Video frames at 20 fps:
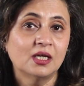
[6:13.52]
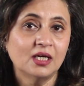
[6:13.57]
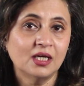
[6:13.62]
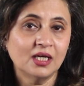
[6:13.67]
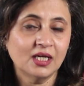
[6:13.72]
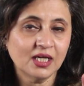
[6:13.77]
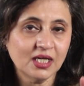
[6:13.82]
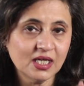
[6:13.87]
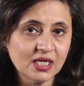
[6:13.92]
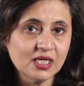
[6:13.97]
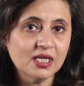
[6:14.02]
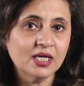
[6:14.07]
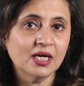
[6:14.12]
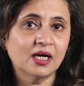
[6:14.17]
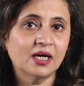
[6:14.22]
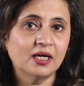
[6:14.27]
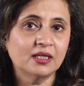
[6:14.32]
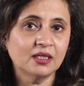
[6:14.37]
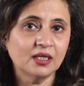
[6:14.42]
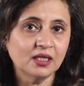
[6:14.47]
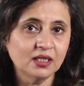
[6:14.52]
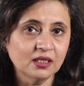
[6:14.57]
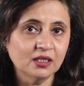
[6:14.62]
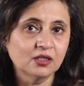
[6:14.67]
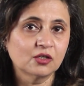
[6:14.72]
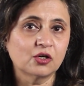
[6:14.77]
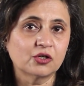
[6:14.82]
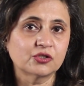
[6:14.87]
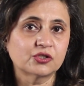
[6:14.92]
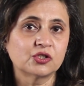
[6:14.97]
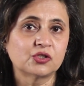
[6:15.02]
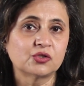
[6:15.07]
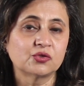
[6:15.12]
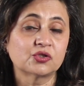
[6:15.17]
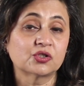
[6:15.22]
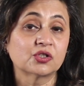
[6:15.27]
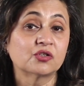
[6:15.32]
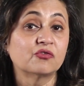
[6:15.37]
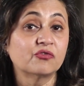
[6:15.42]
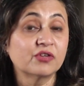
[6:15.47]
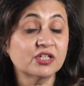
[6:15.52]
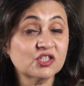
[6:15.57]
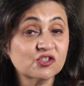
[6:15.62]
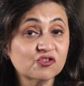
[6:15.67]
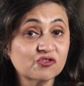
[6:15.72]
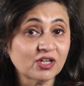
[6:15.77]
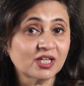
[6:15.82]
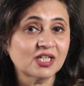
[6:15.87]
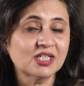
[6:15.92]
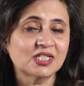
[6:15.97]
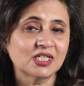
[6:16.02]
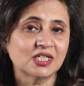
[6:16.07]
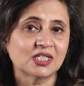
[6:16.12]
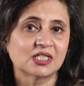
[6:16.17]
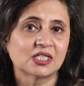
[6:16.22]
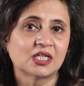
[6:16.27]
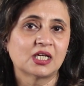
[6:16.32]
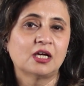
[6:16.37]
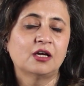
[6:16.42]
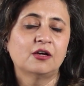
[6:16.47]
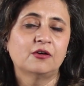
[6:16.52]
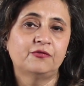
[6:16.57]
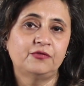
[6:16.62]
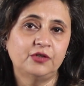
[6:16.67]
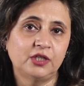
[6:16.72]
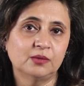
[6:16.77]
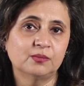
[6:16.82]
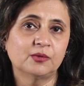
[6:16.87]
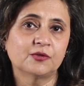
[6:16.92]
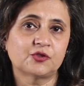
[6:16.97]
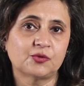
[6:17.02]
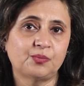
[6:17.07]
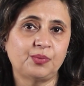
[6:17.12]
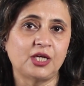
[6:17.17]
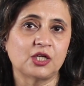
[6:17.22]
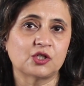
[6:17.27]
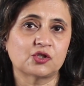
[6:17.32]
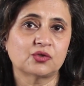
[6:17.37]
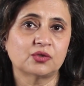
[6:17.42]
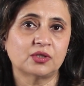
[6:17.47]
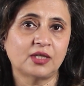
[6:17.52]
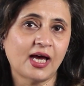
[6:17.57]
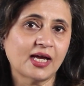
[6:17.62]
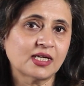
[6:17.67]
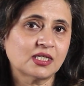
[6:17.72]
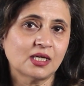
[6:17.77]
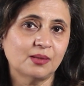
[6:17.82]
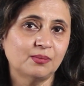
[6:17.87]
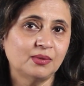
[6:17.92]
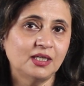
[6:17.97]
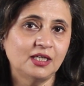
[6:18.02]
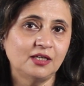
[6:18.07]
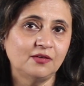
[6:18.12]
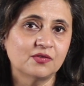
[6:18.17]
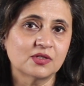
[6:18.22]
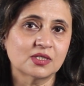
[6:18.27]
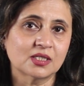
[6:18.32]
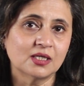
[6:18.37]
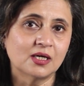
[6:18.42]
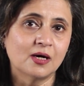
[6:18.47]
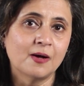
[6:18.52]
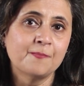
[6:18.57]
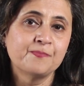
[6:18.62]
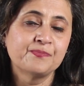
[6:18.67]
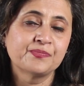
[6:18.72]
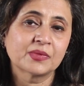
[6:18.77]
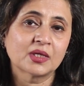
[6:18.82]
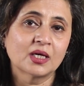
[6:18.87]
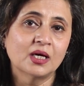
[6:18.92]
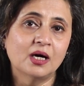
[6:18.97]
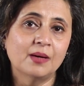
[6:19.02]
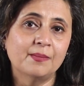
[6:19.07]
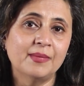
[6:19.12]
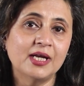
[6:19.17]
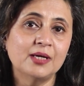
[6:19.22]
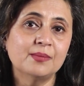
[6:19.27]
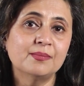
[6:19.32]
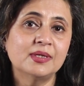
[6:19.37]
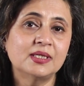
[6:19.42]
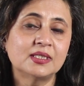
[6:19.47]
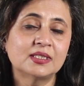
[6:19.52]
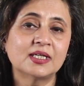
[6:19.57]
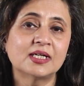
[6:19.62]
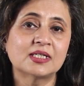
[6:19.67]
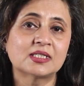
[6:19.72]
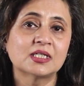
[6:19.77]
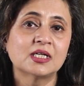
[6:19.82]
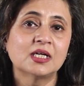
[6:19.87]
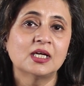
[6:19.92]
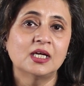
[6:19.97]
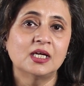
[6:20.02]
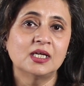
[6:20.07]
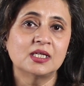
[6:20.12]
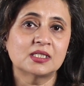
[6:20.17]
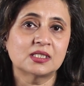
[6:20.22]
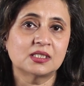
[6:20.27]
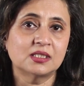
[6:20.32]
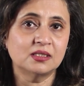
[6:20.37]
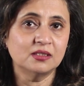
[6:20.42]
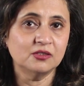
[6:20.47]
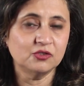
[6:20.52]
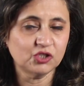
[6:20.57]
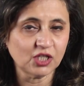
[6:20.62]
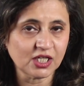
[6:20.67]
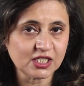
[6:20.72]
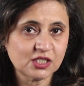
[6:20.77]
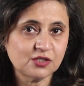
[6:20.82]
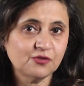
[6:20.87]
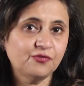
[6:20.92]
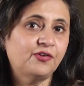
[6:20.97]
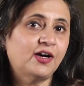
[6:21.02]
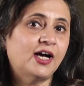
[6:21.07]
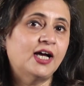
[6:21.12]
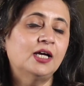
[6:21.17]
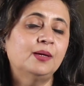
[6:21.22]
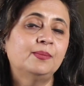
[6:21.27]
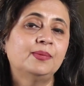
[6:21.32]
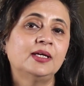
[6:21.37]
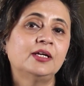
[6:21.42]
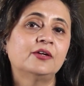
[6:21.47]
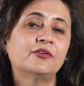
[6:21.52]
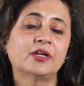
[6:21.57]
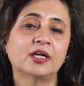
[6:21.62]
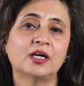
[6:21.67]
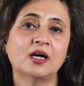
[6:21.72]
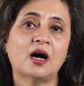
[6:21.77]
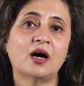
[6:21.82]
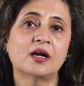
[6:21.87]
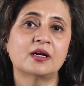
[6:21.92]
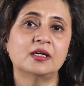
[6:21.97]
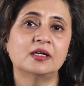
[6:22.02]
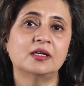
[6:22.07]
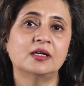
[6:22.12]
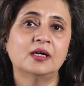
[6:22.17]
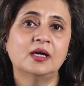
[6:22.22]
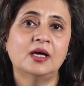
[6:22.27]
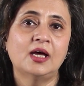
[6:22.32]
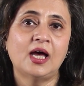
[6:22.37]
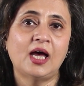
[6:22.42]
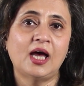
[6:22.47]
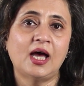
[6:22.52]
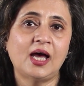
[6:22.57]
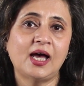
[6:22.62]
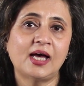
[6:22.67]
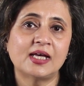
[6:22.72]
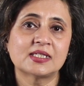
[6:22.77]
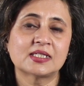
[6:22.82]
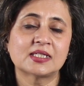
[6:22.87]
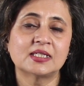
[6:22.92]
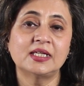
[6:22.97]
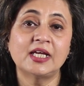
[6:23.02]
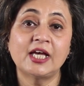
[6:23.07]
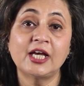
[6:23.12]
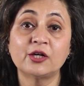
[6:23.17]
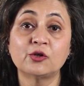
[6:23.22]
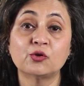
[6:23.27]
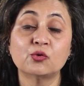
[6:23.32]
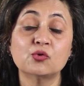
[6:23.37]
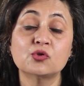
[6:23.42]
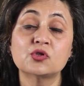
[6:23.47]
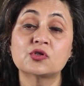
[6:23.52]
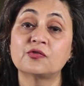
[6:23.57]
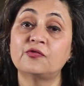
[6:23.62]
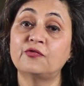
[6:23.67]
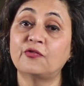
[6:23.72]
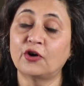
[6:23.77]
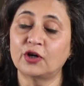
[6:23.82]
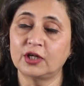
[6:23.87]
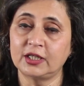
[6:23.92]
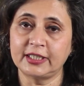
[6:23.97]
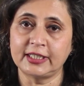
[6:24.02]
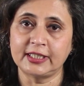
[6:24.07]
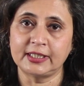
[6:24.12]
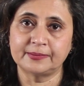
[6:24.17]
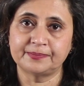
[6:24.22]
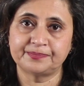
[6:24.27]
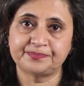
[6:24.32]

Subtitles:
in India, in the Indian Constitution, restricted freedom of speech. So that, I believe, is an amendment that is justifiably regarded as Nehru's folly.